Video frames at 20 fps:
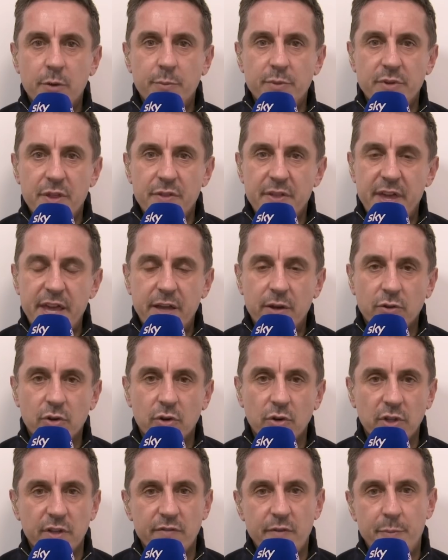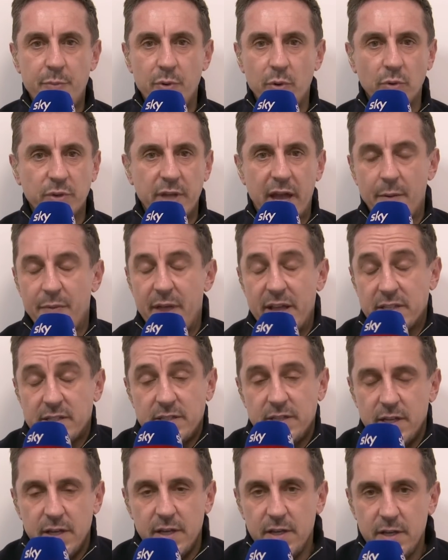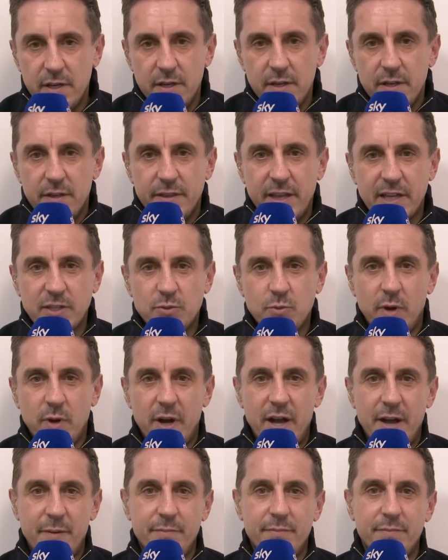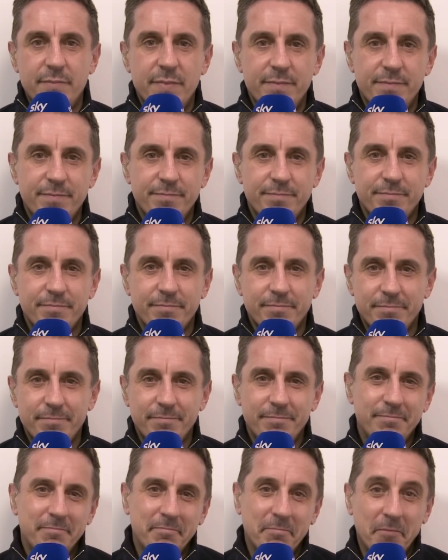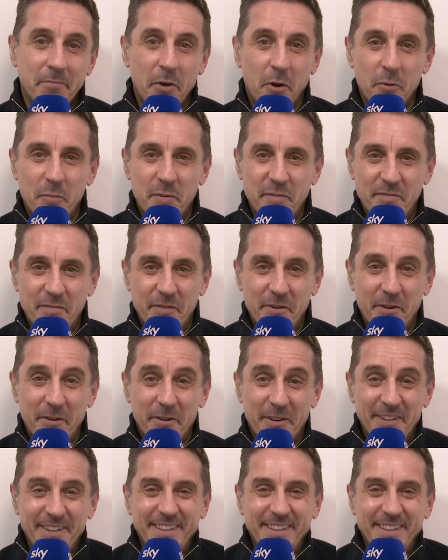could be that they could hunt Liverpool down. That's what I'm hoping for.